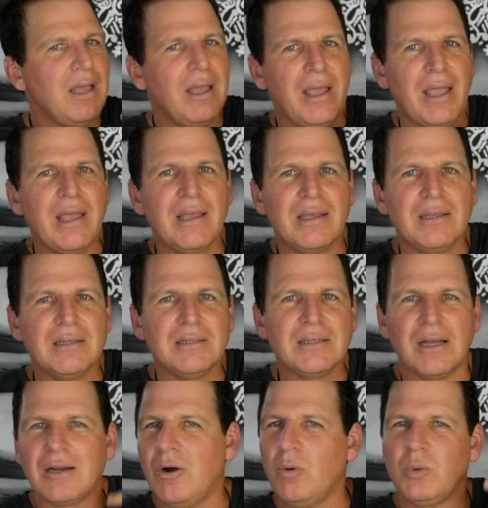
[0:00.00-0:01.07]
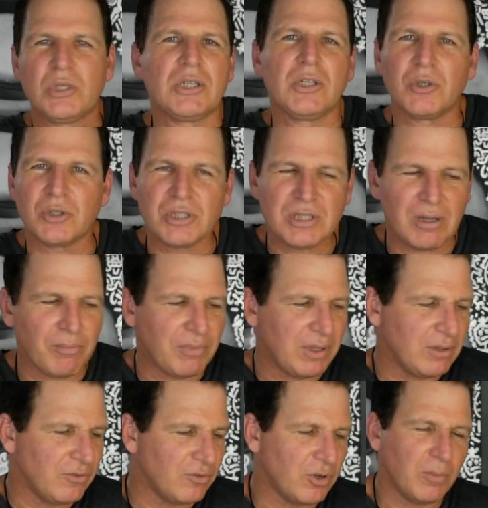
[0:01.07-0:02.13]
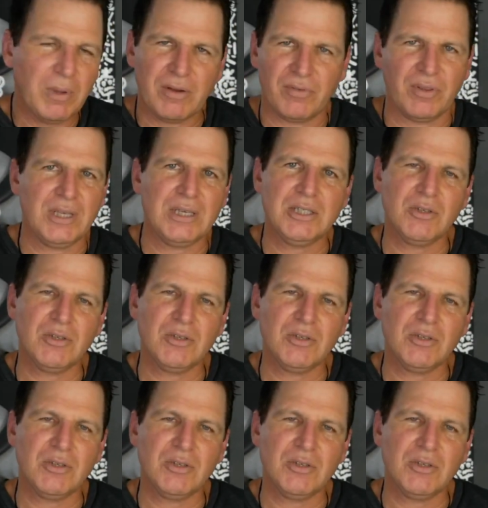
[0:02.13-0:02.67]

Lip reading: and I always learn something from everything